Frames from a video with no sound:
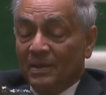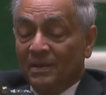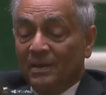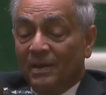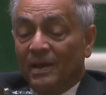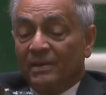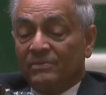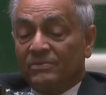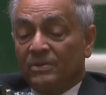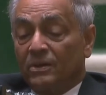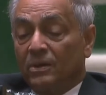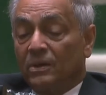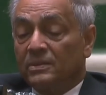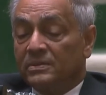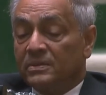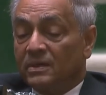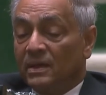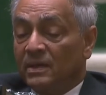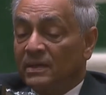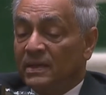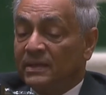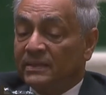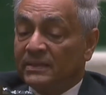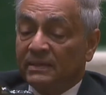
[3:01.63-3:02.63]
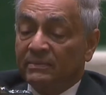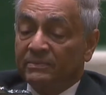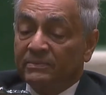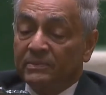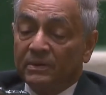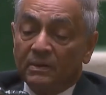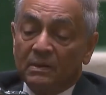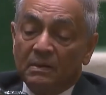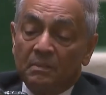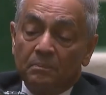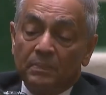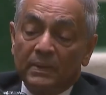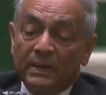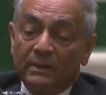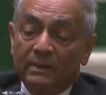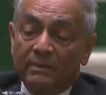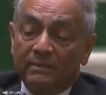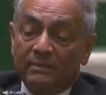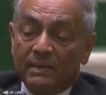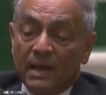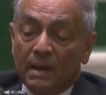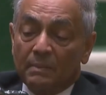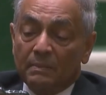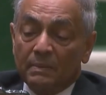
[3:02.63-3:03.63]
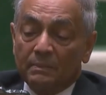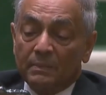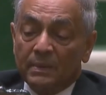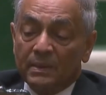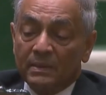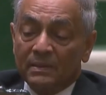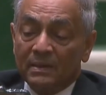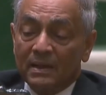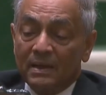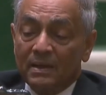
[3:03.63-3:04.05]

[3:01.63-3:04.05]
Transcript: as an alternative to complete disarmament